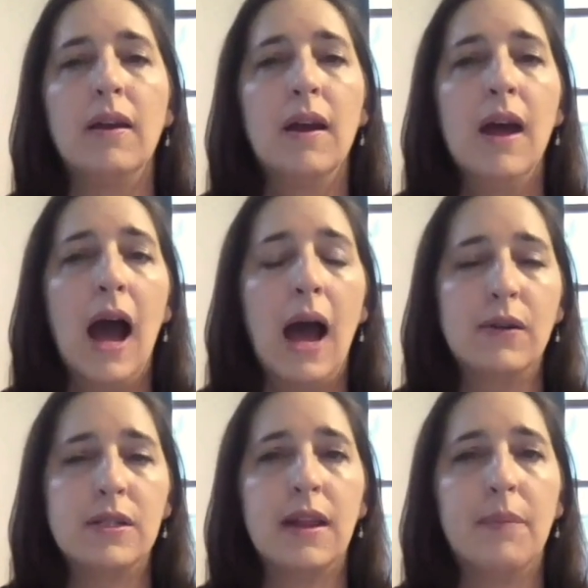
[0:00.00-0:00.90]
I
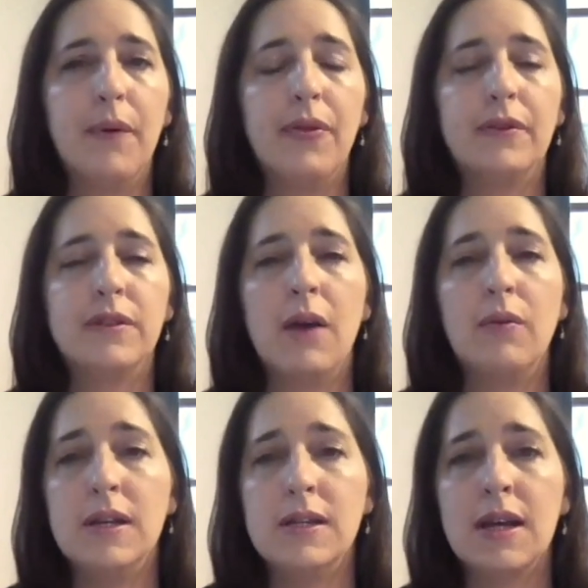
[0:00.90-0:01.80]
would say that both the
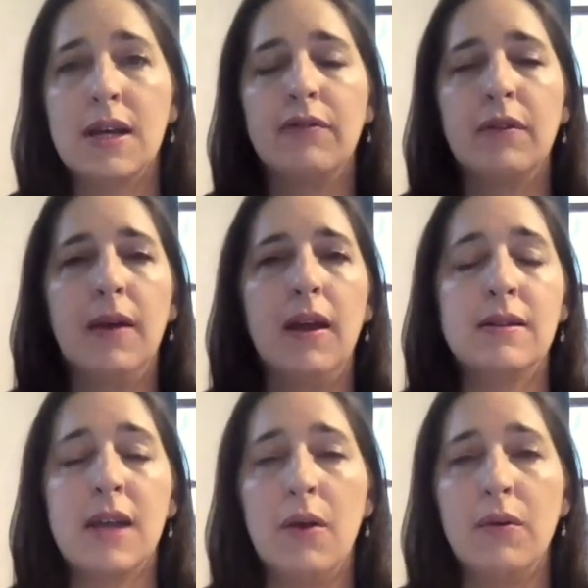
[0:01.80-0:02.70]
Taiwanese government and
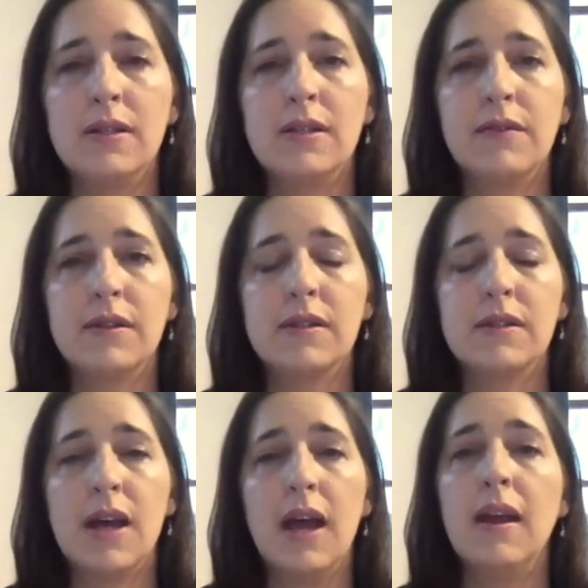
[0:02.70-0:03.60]
Taiwanese civil
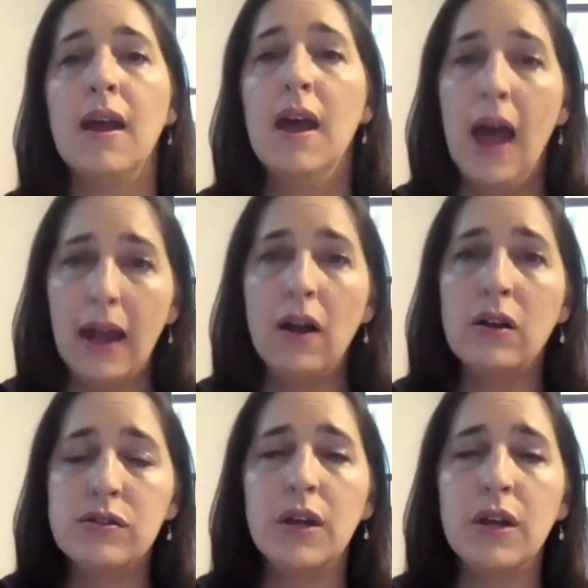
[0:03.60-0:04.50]
society and
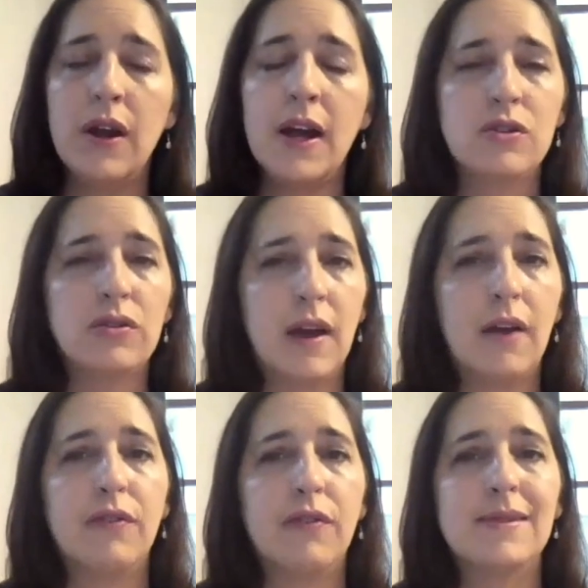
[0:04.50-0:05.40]
also international
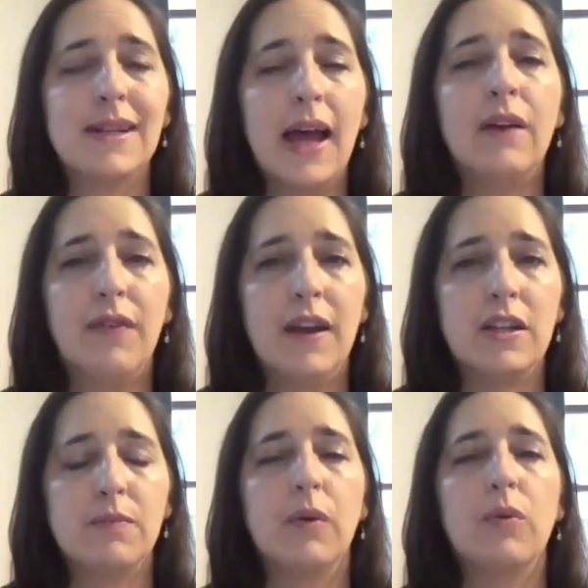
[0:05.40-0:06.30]
tech firms like
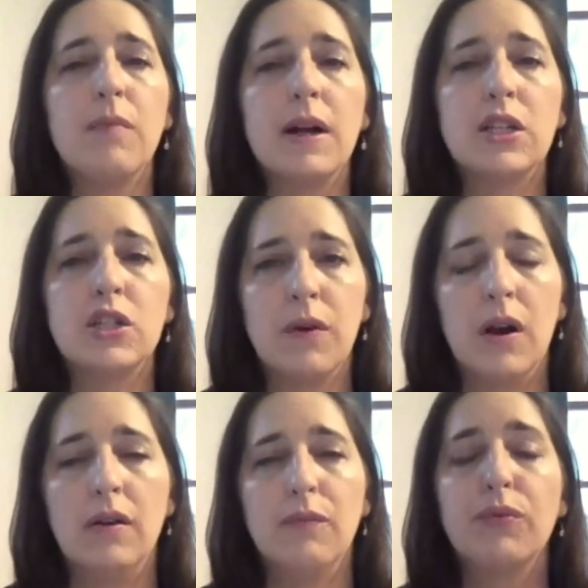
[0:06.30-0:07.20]
Facebook were
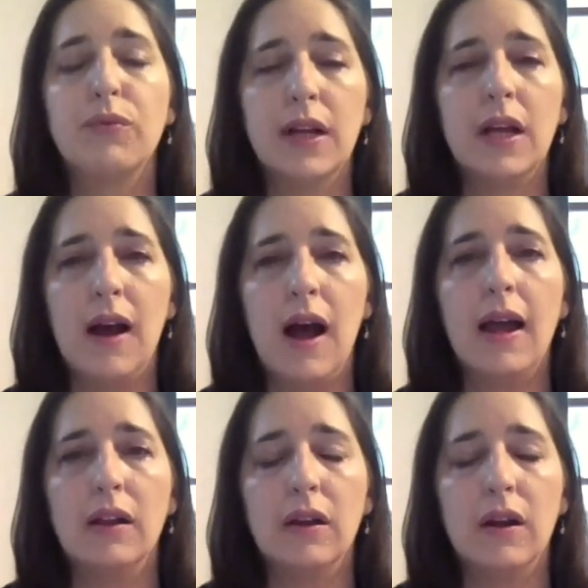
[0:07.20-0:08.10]
really on high
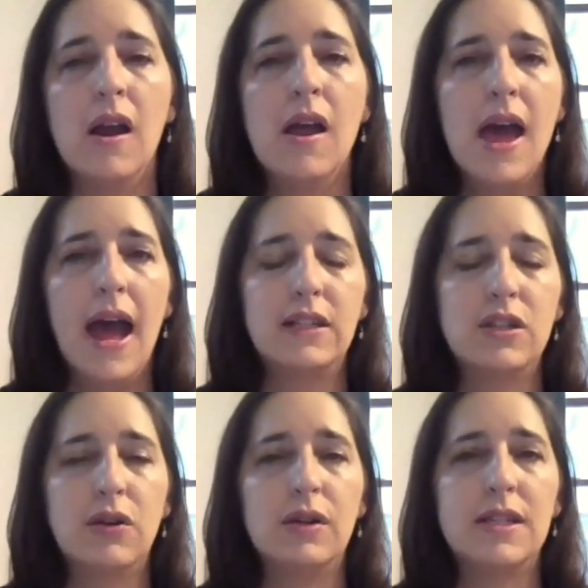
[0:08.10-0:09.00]
alert. And
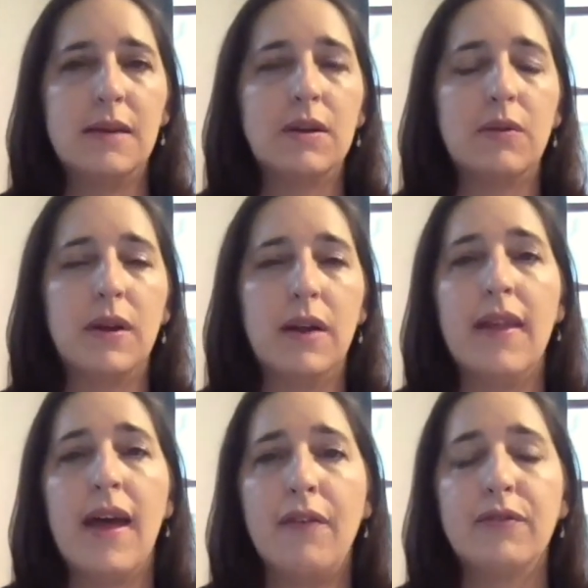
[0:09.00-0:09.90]
so it seems that whatever
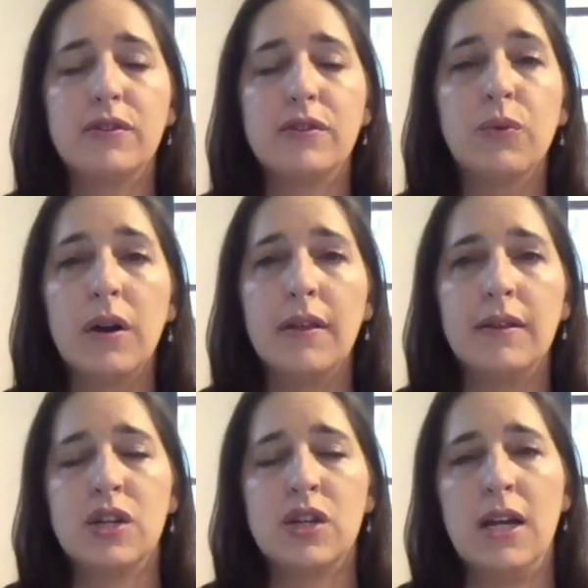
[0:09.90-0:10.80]
the efforts were that the
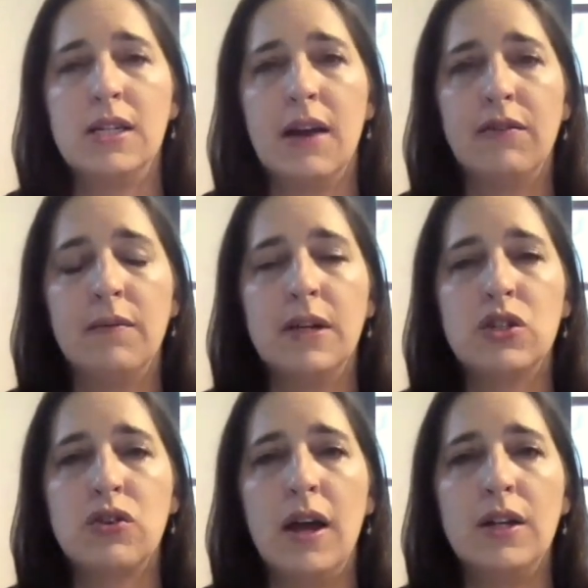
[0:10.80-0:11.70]
Chinese government
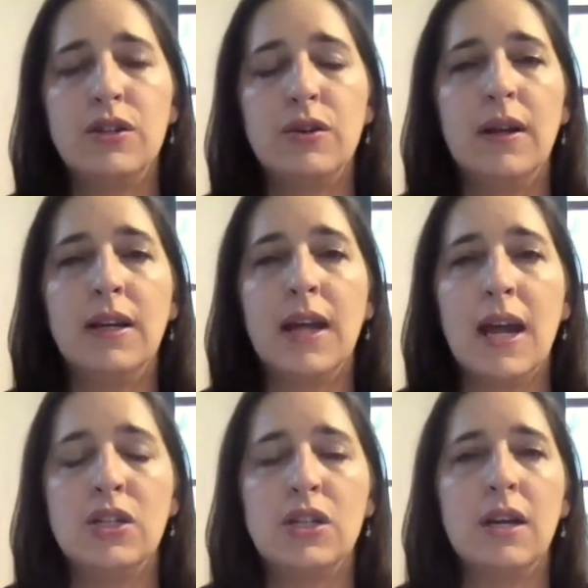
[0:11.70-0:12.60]
tried to
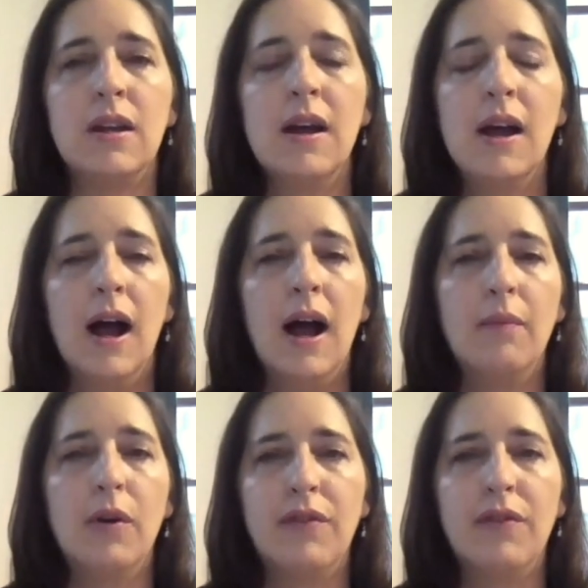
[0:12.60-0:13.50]
engage in
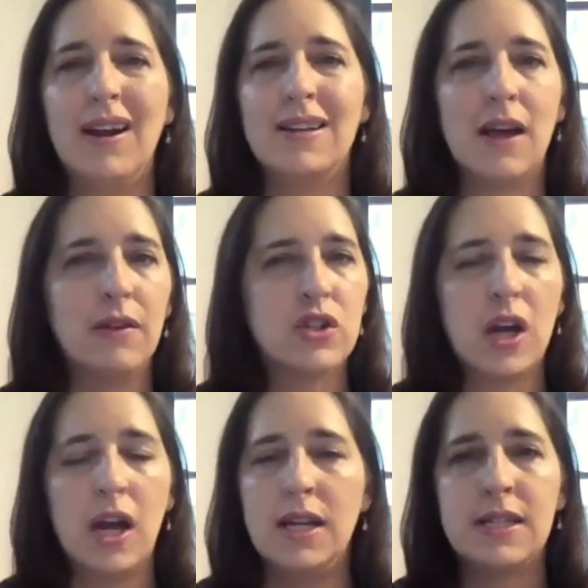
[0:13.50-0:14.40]
or various other
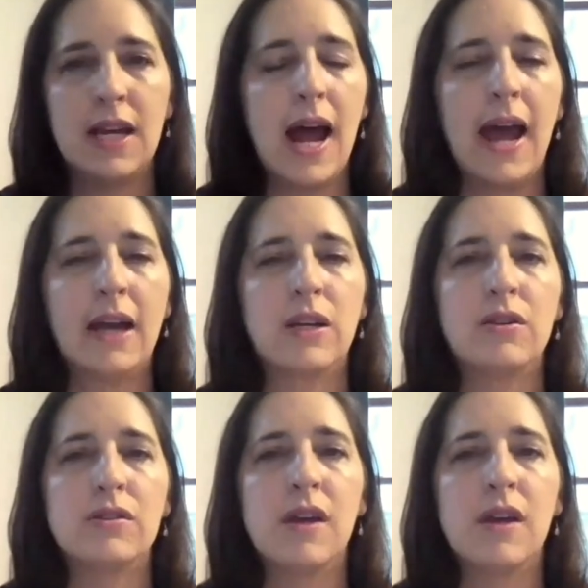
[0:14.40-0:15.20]
Chinese state actors